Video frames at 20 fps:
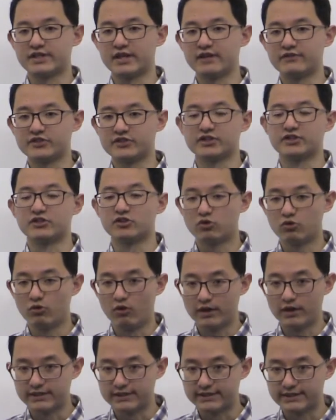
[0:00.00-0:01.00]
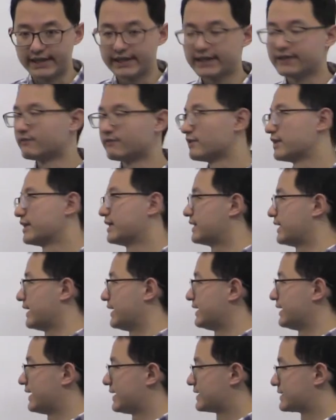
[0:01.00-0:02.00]
tension quantitatively
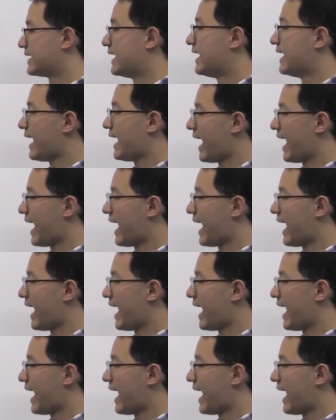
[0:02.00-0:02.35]
then as